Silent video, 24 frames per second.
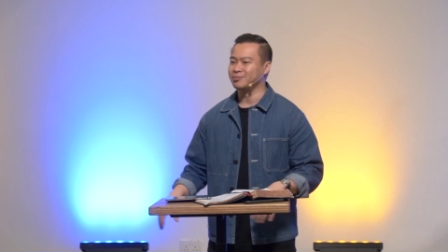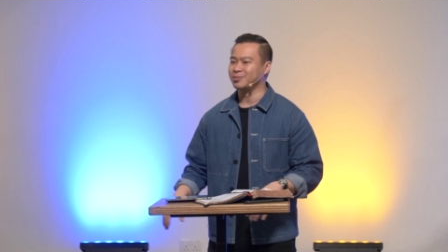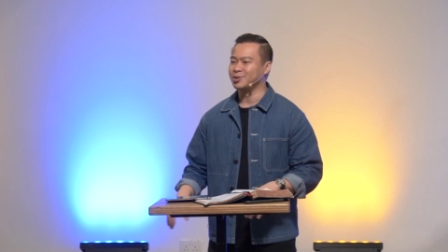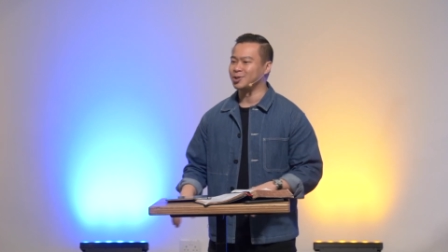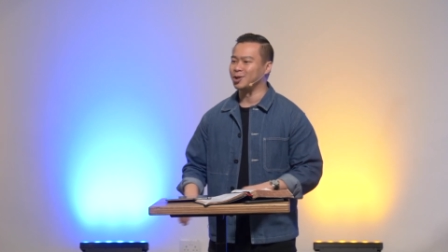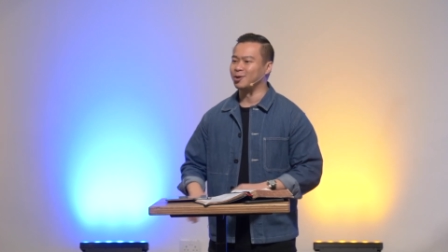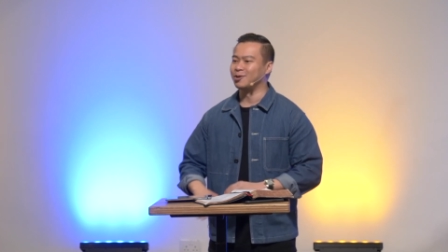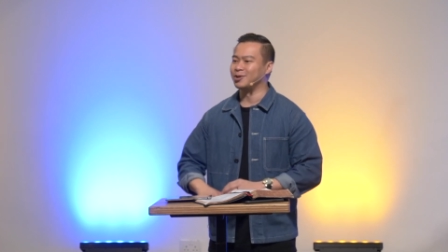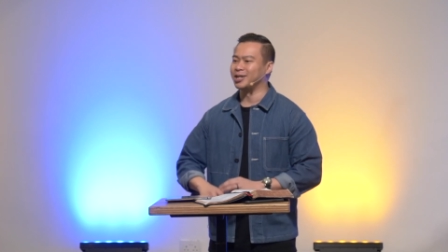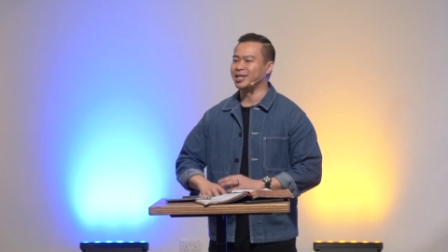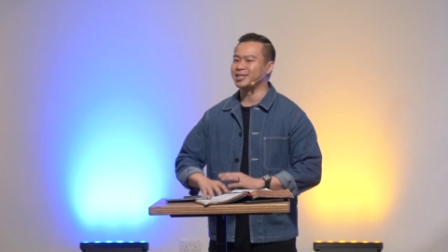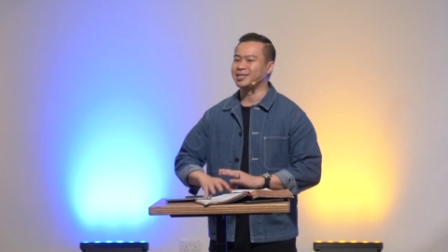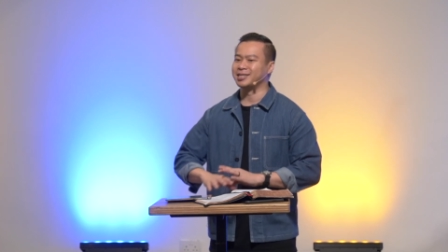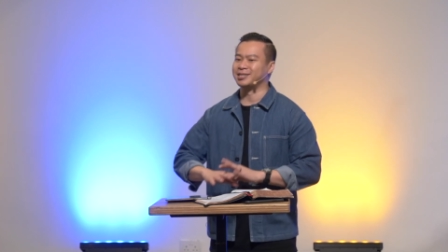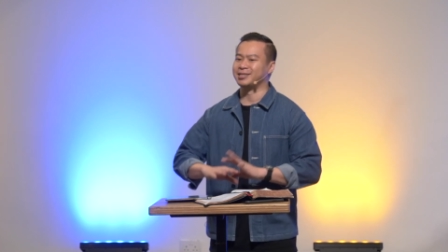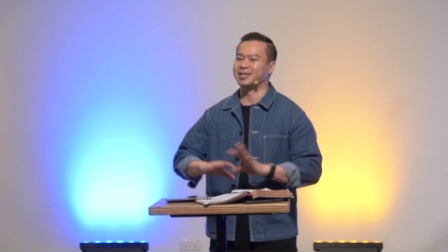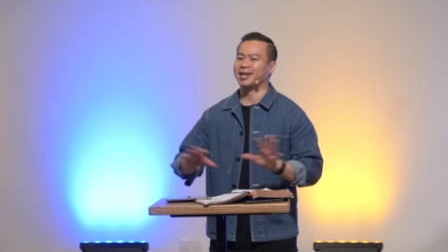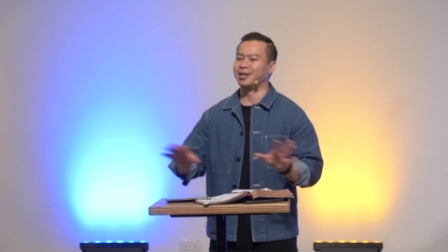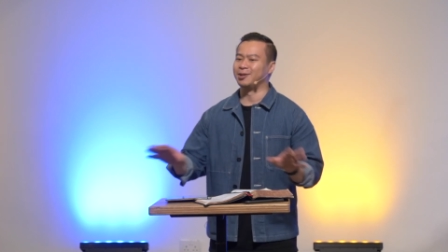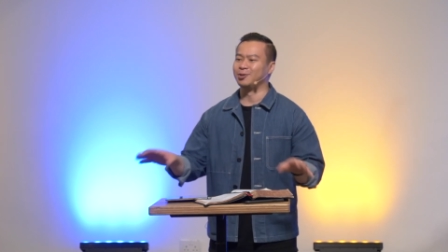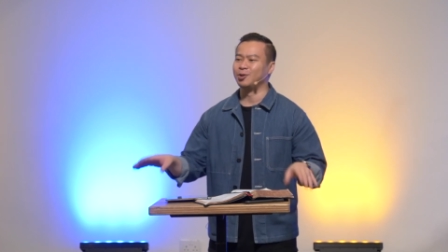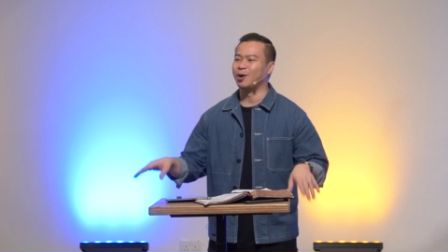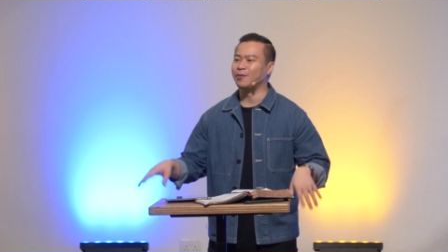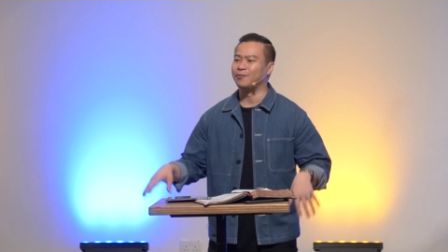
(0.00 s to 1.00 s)
So this is
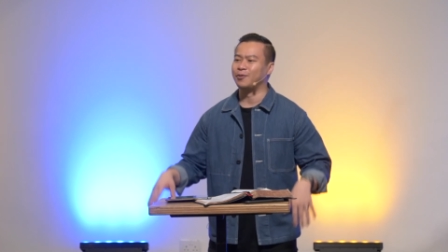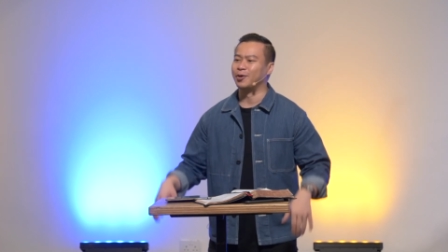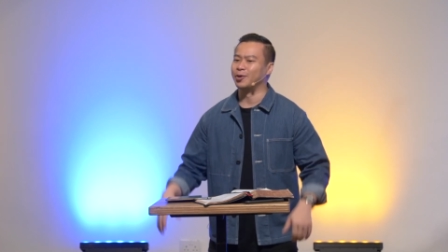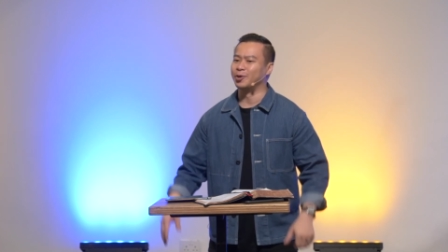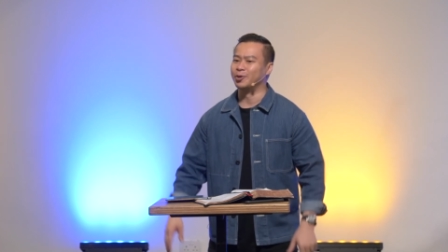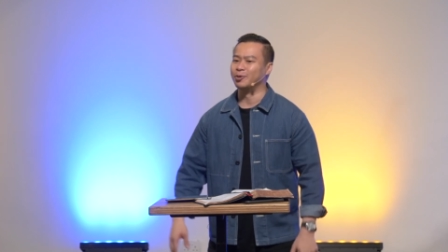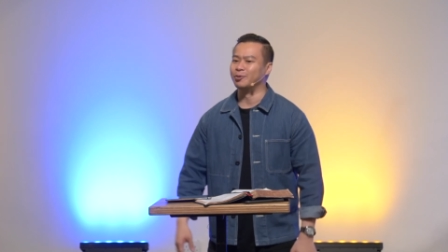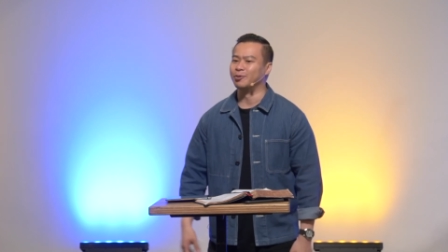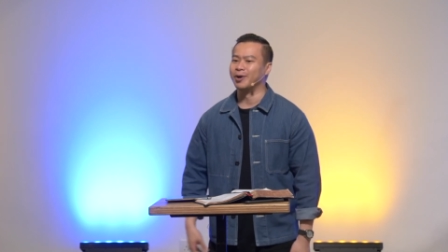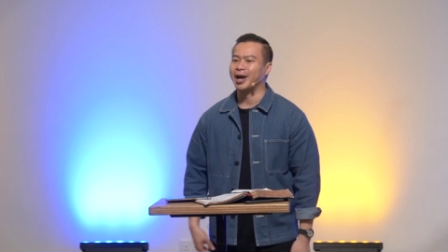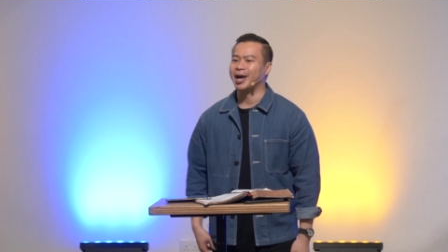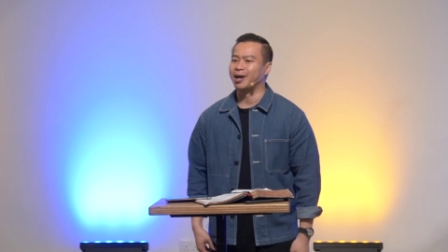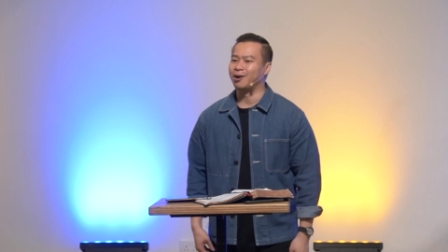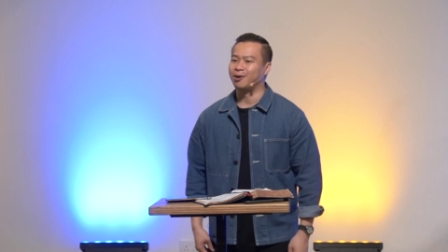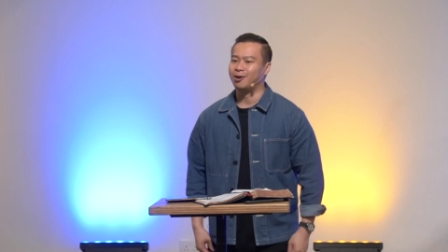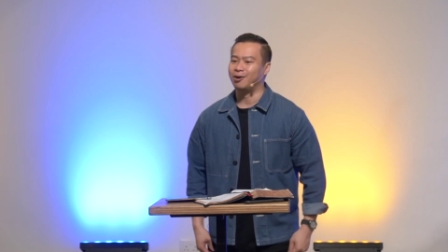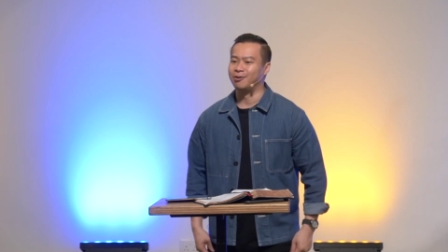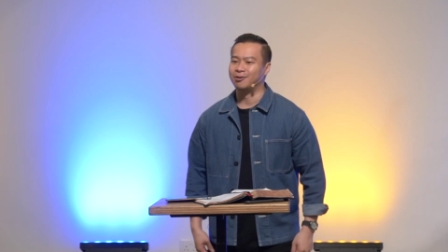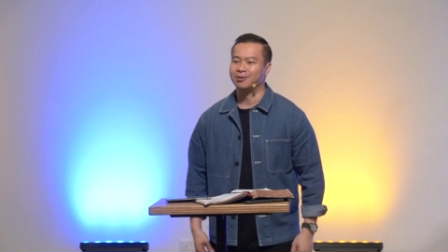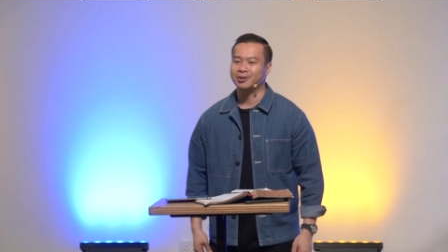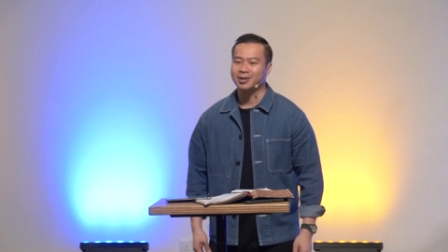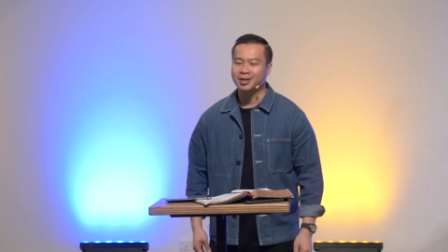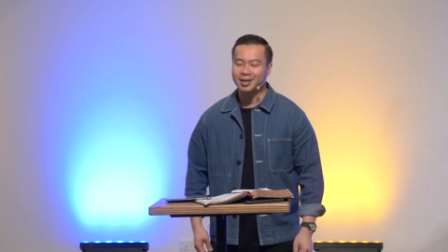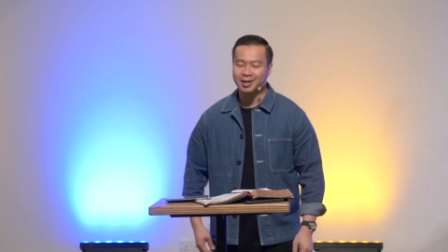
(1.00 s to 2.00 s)
like not for you at
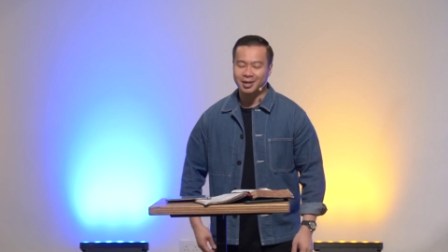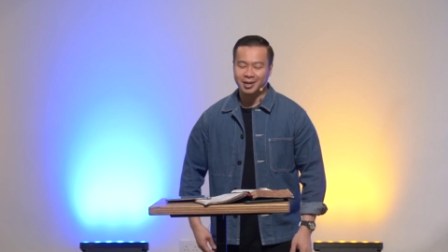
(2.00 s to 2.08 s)
all.